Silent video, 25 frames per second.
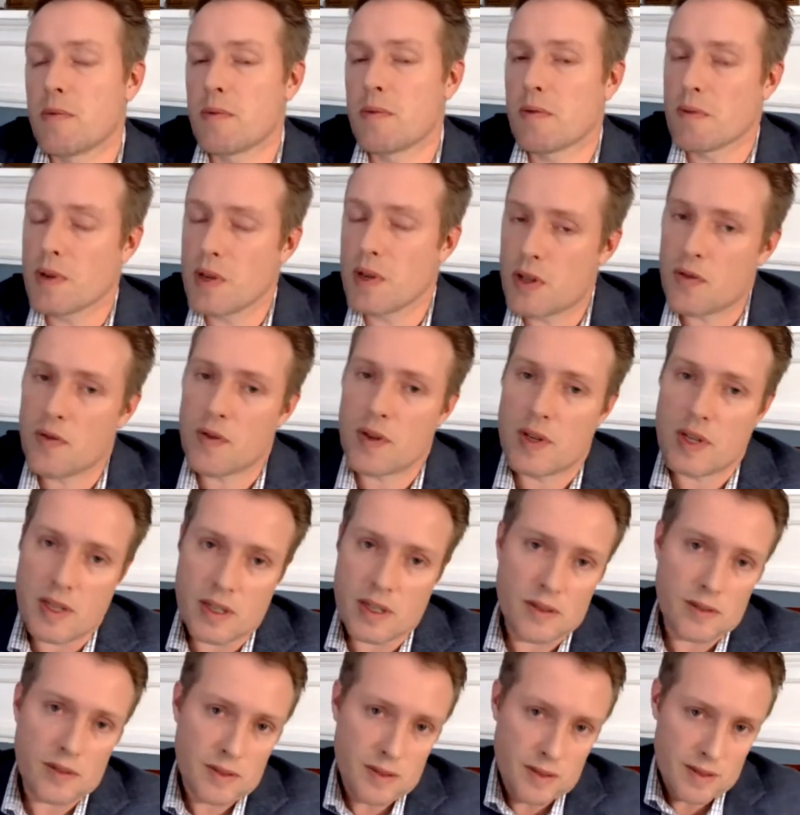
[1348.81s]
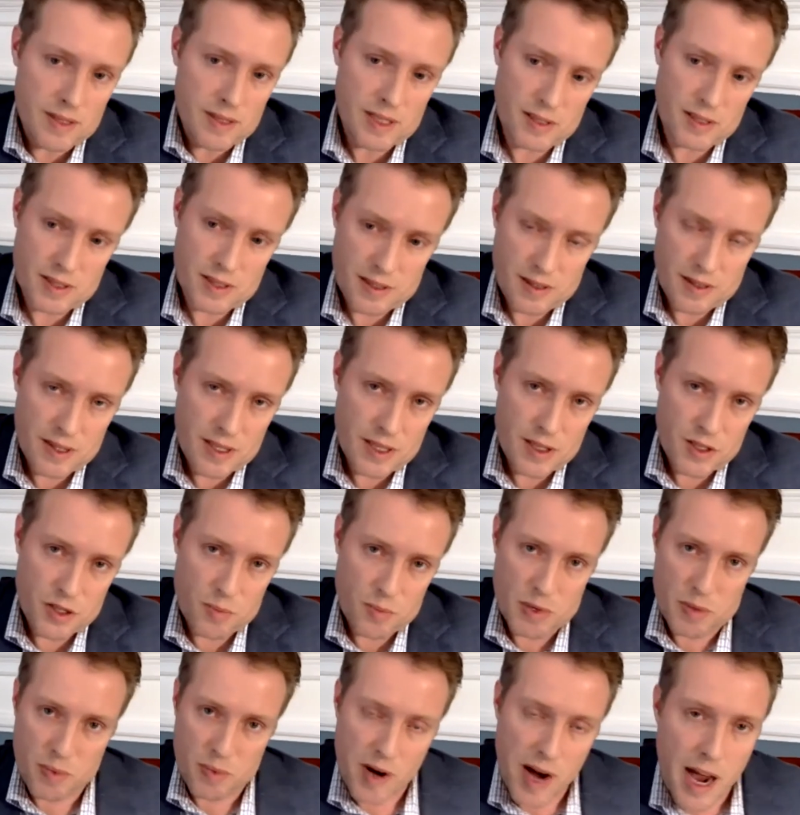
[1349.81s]
But Ridgefield, as they
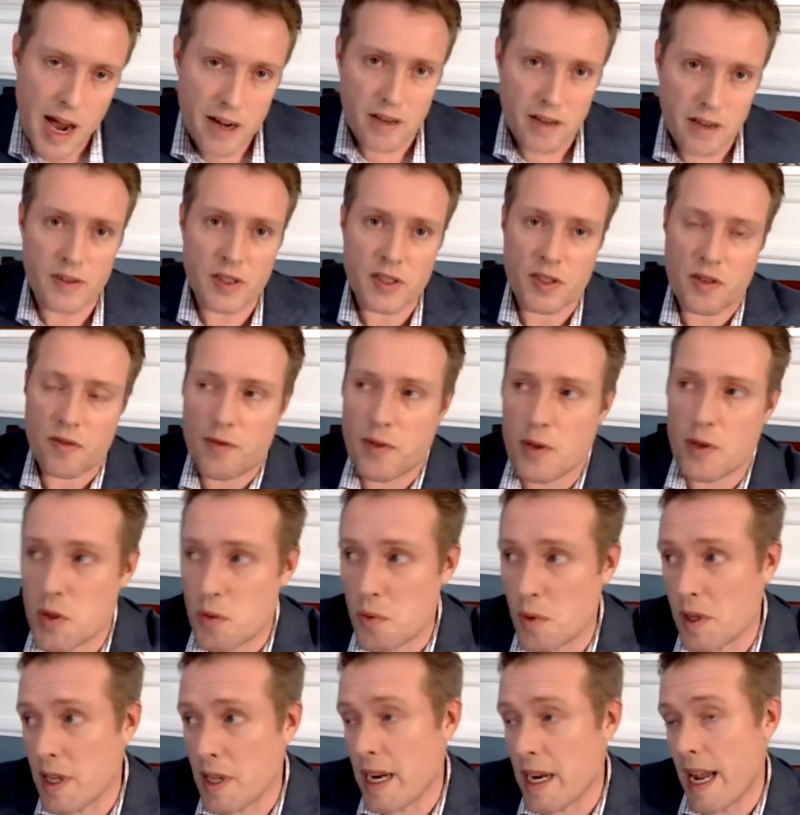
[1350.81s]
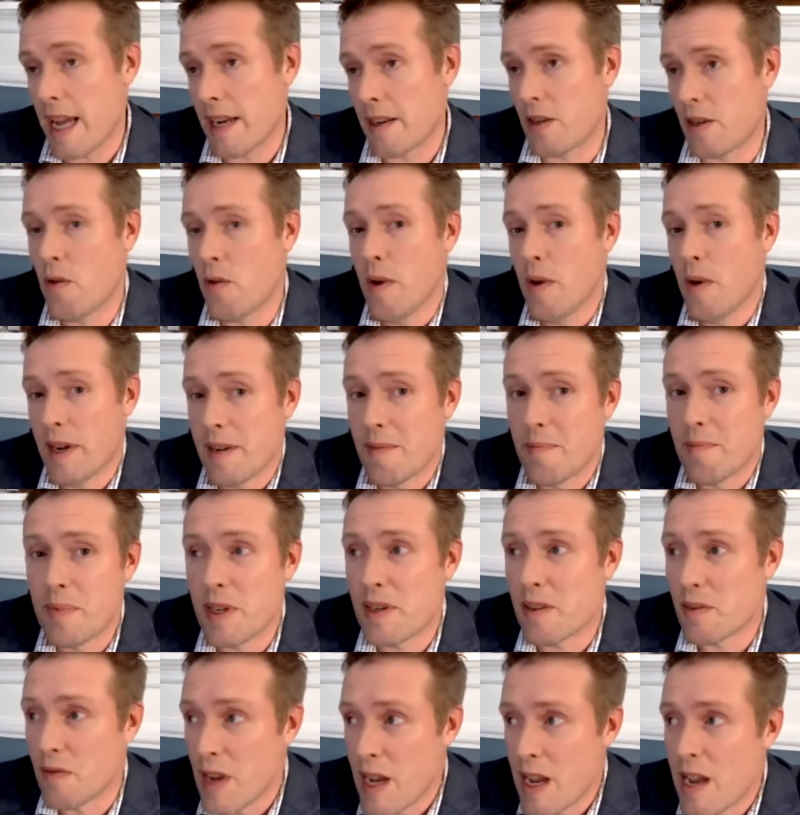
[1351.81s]
should be proud of, is the first one that had quite a
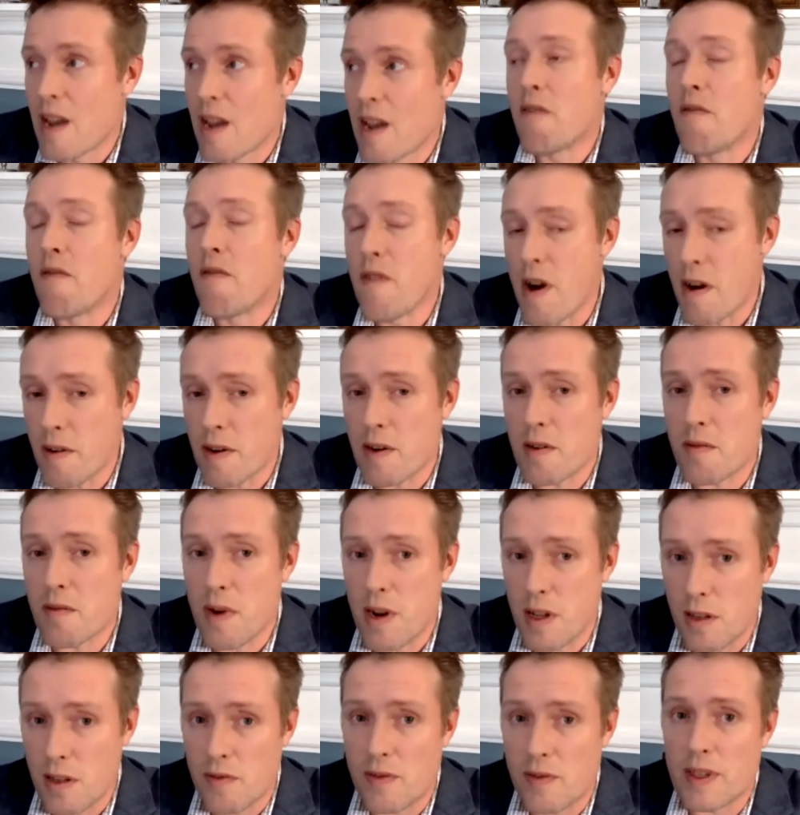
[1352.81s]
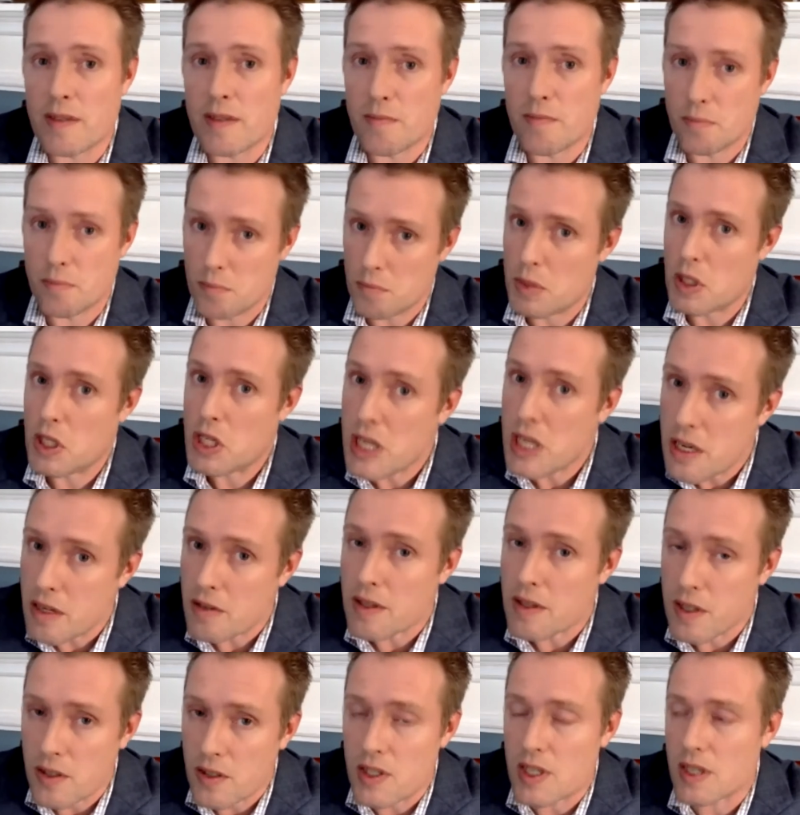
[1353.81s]
bit of very relevant
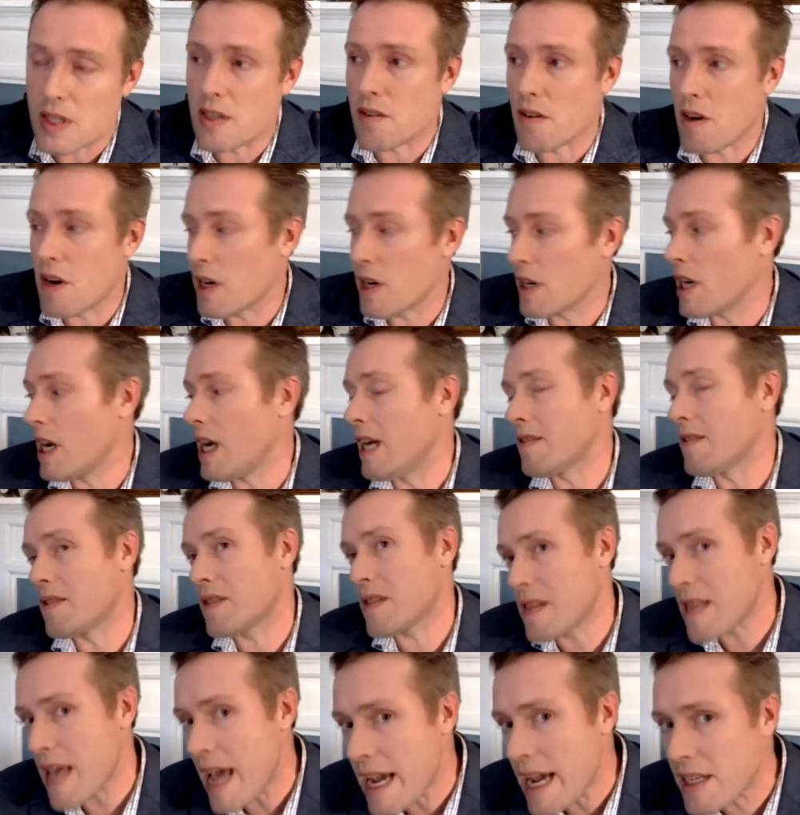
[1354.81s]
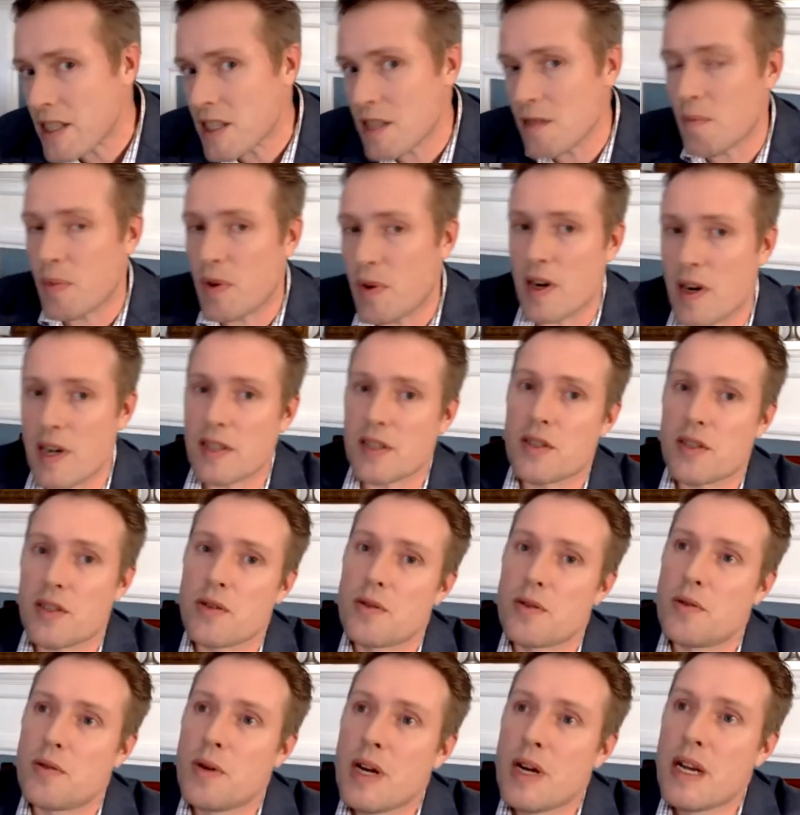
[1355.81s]
materials in their archives, thanks in part
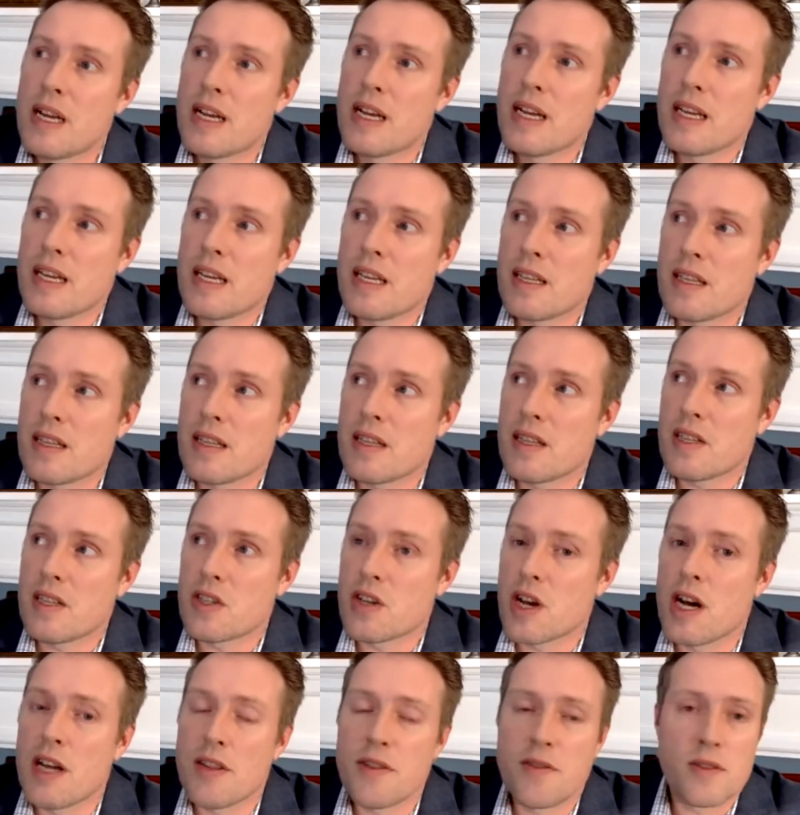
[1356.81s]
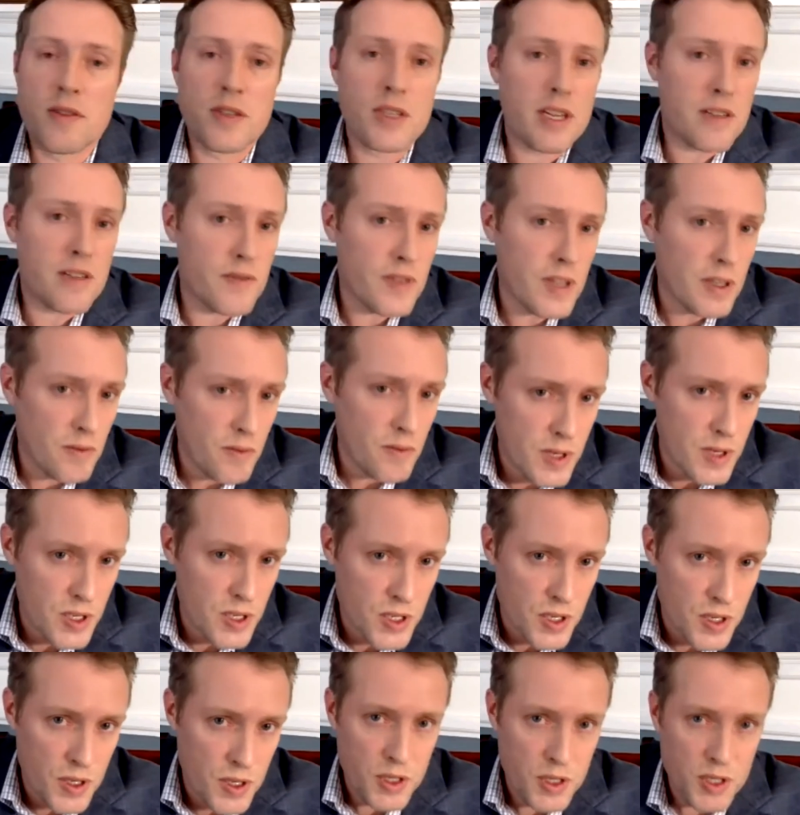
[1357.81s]
to these authors that have done
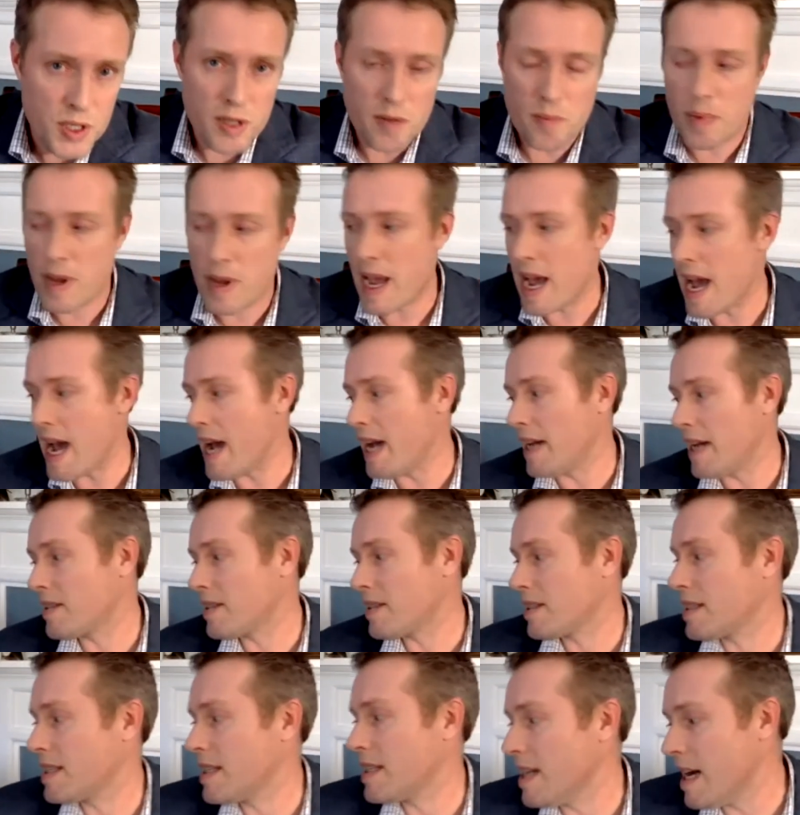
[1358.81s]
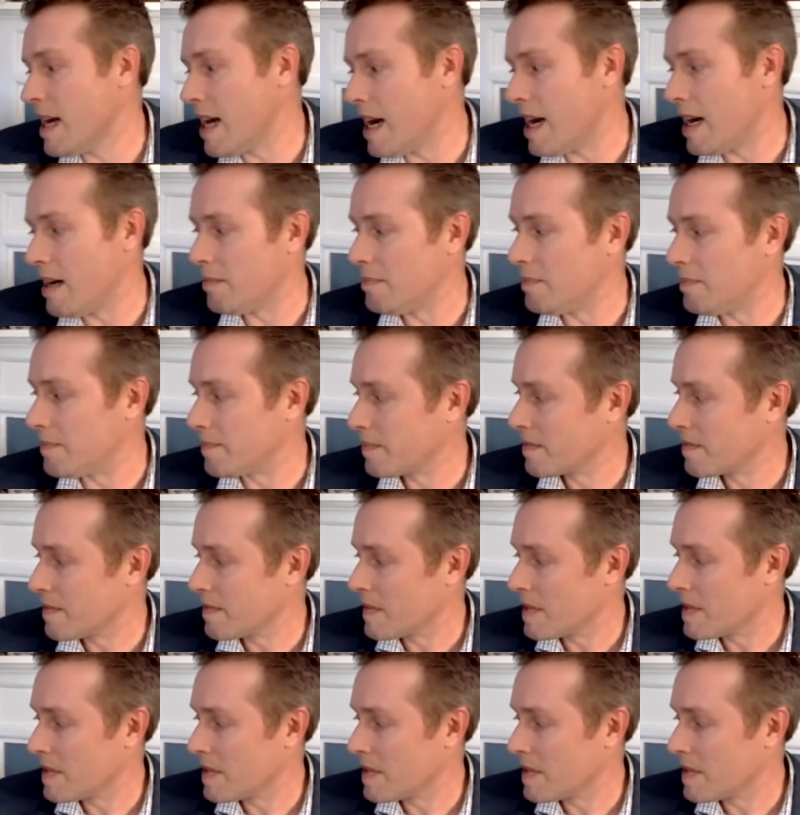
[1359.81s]
research in the past, um,